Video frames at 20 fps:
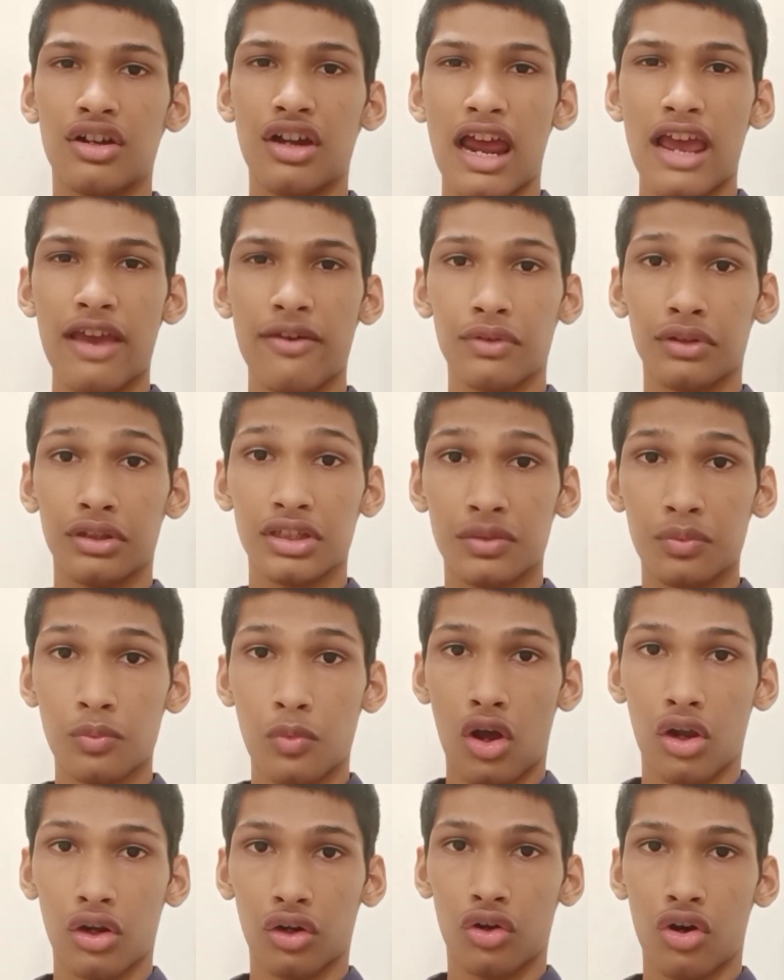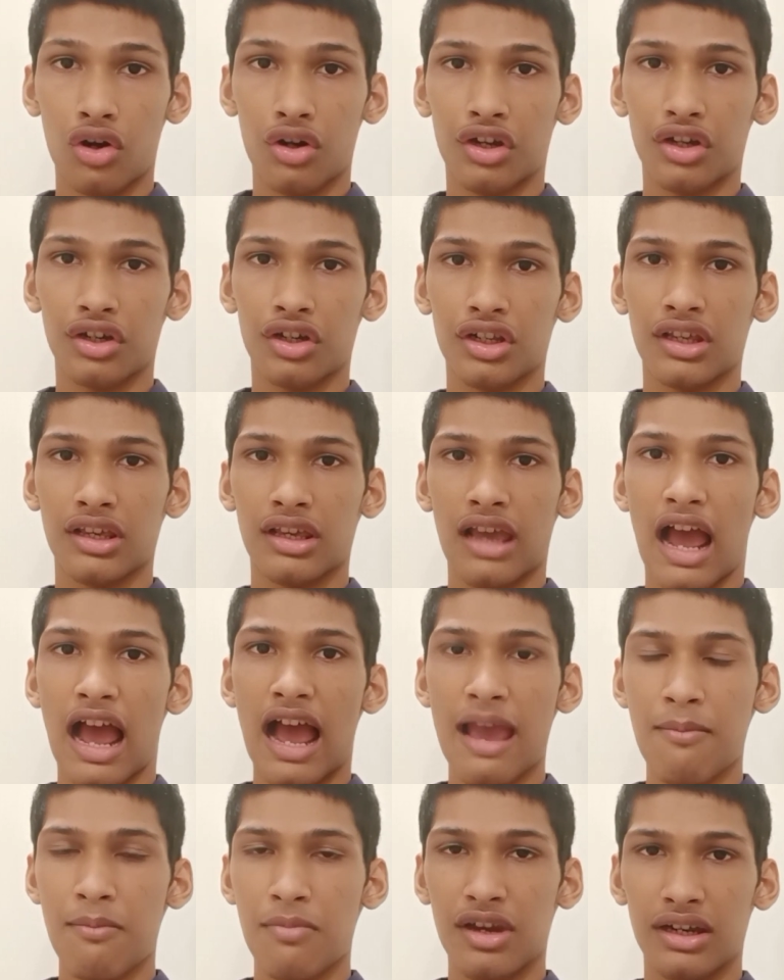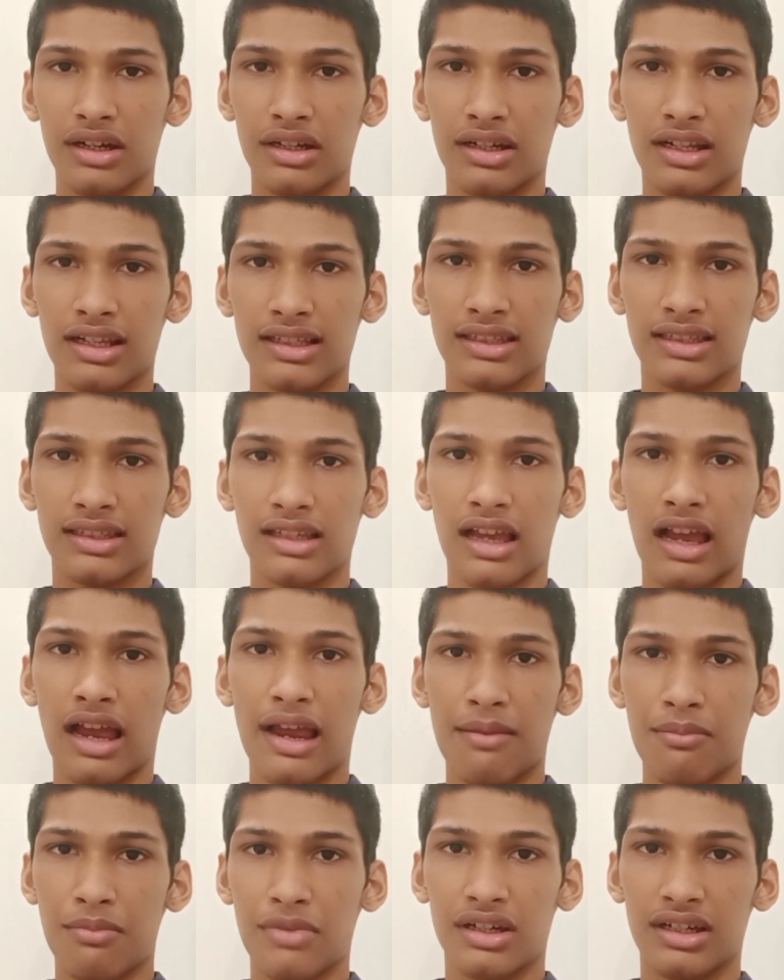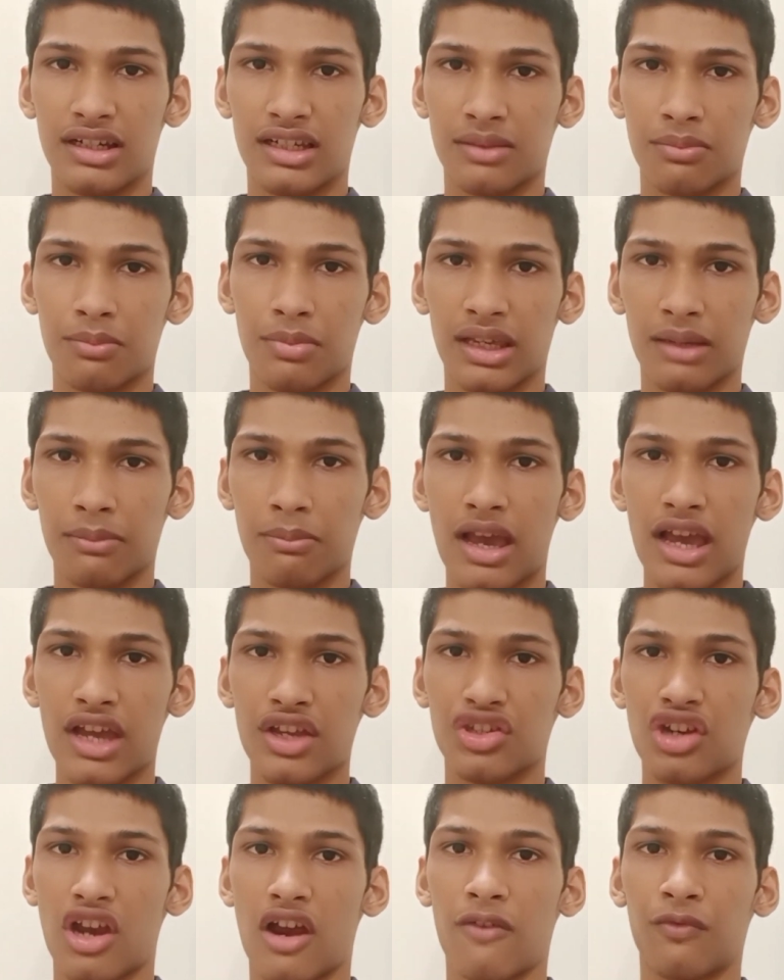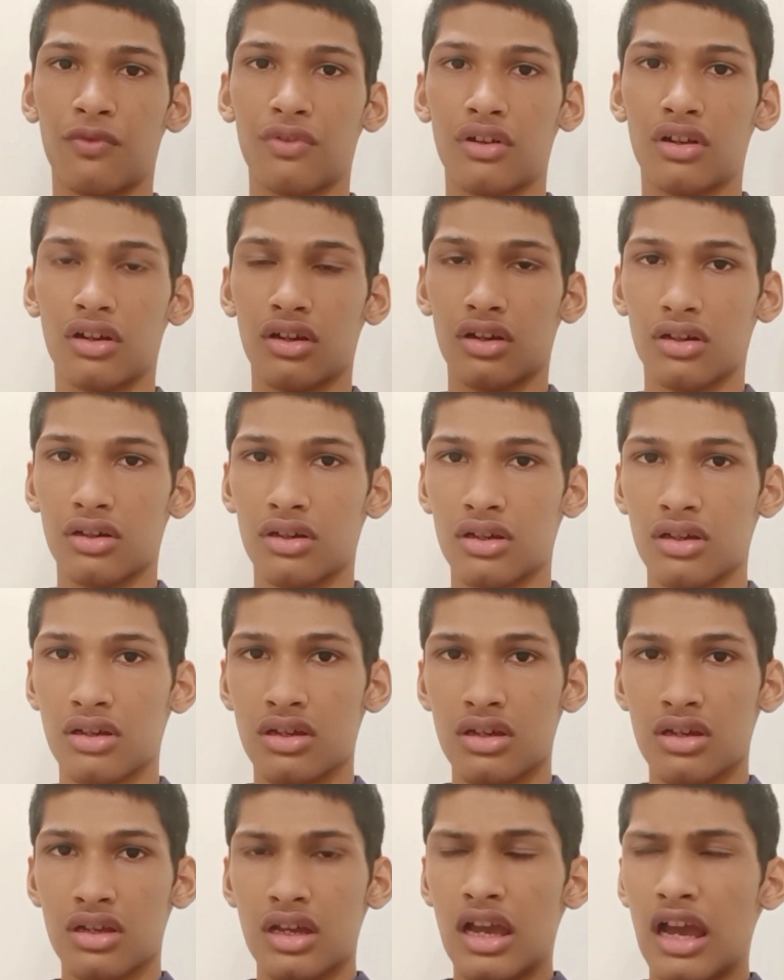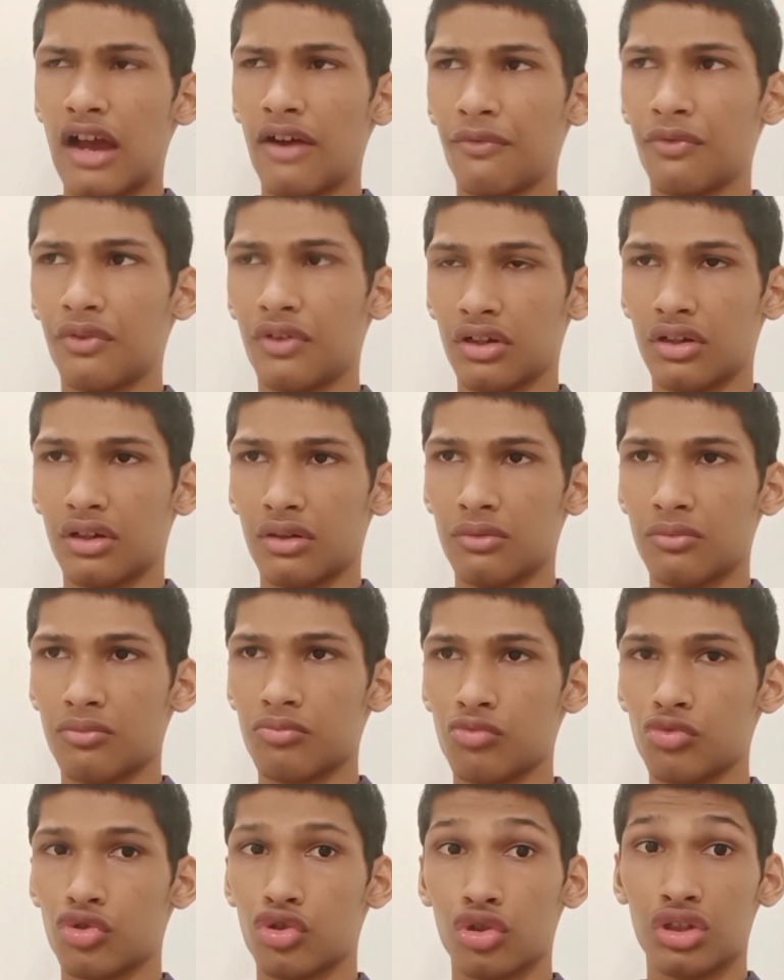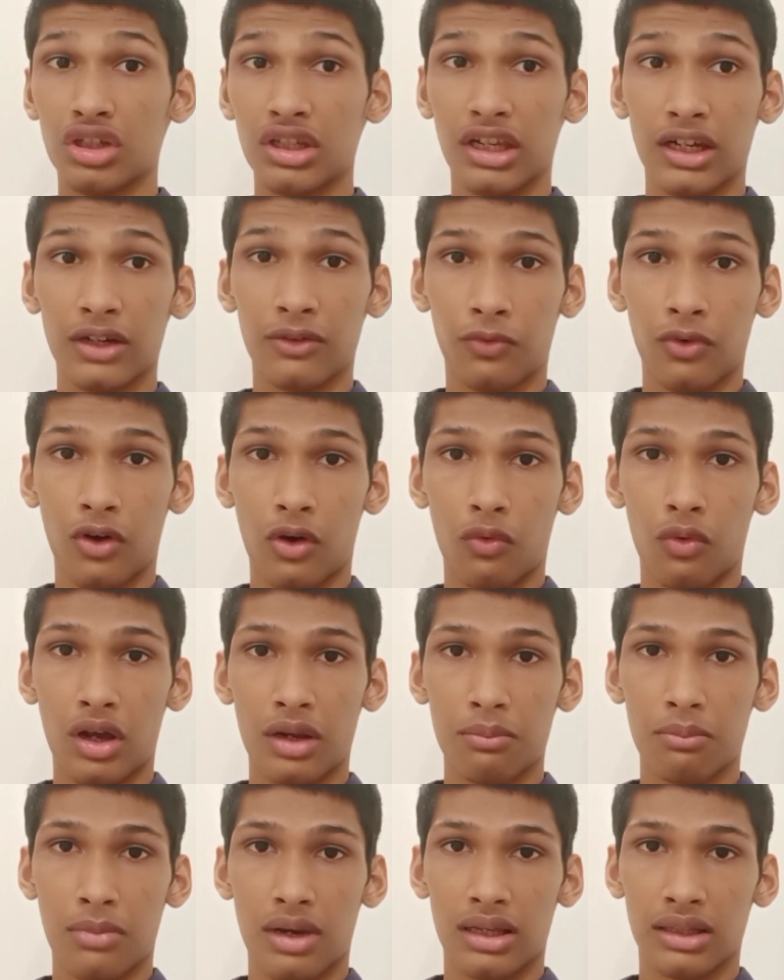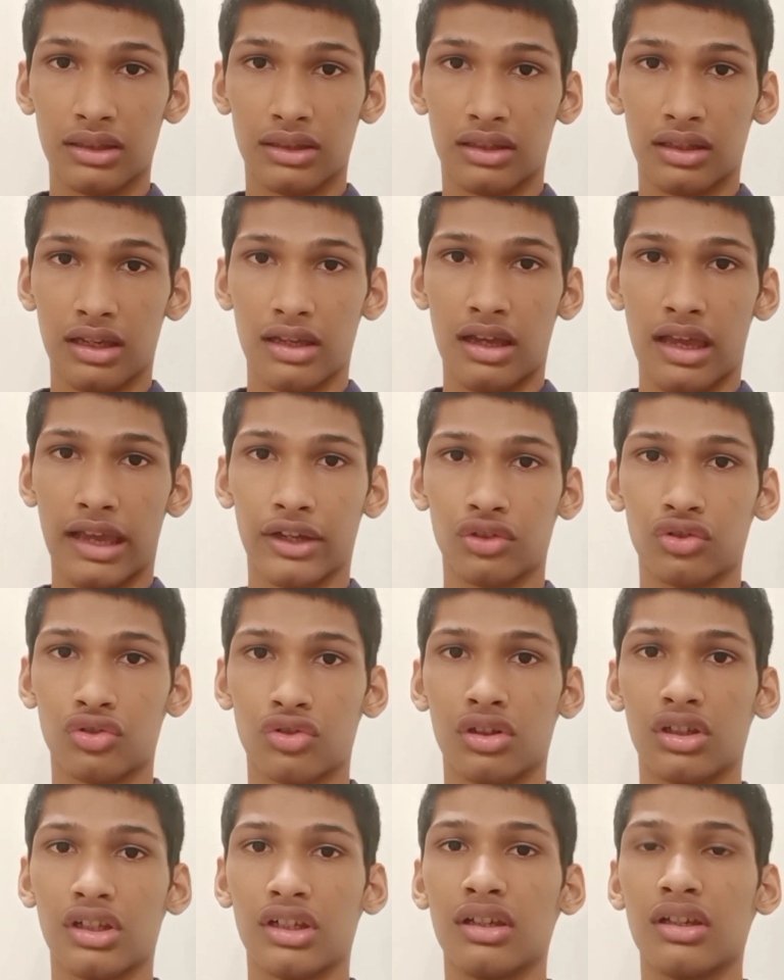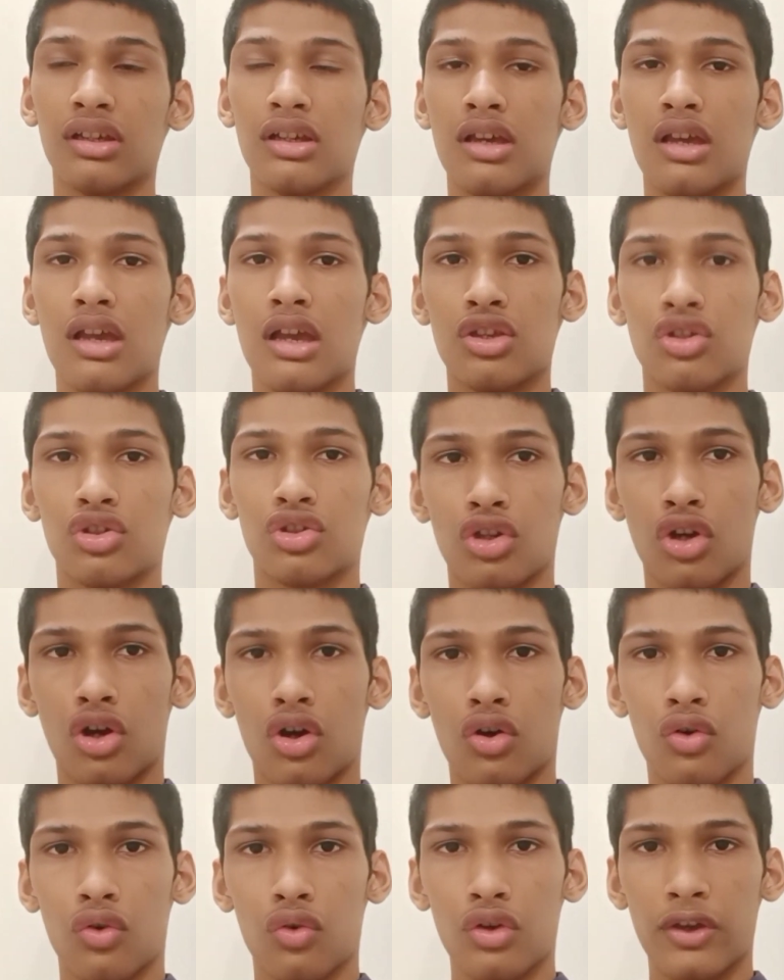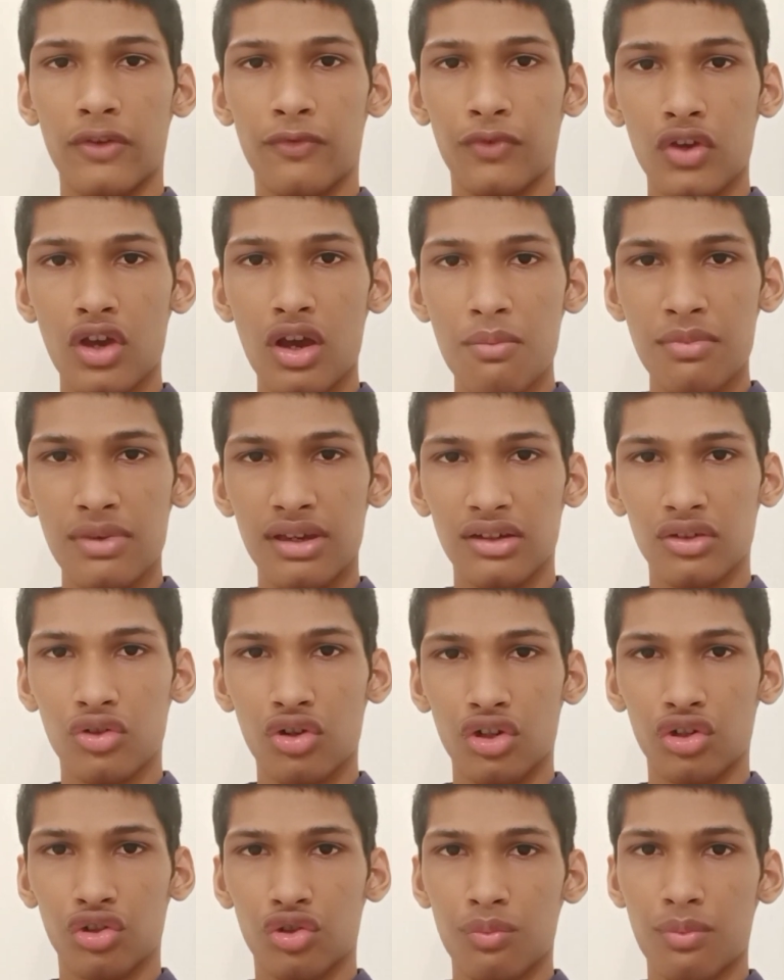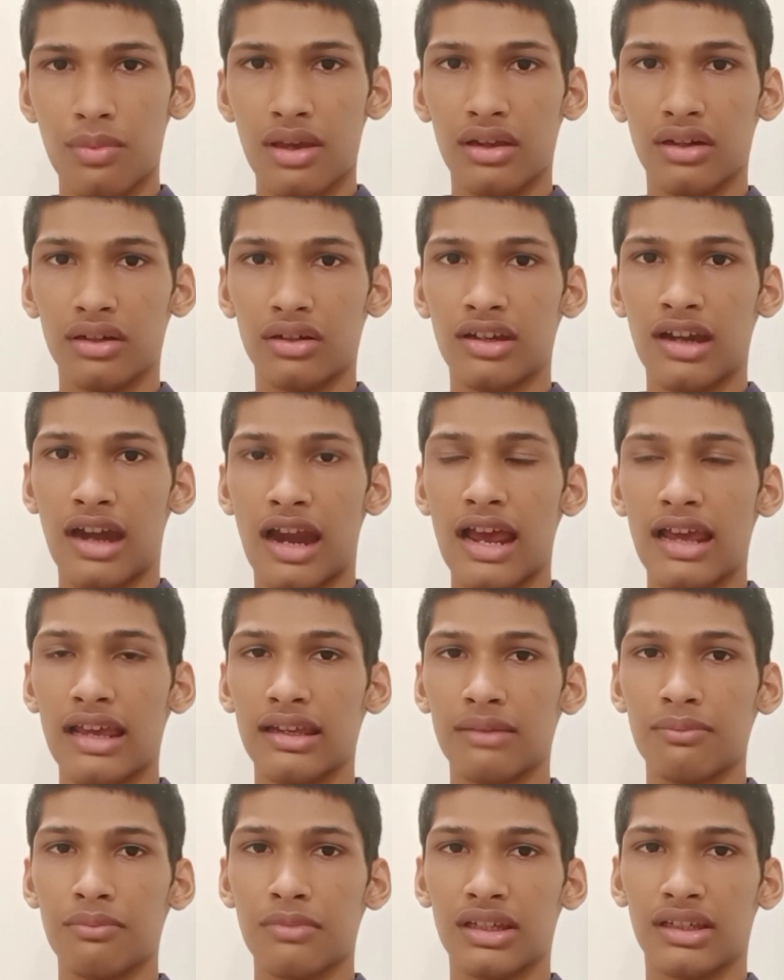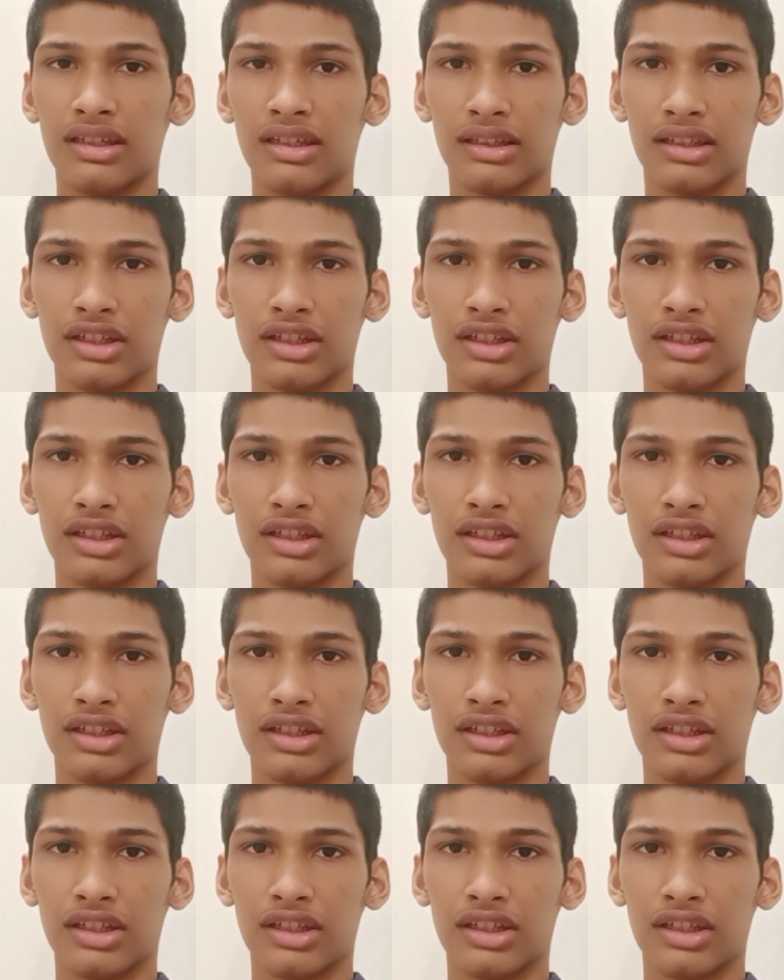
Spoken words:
with a small quantity. I made this big batch after using it for 1 month actually. So if you are going to try making this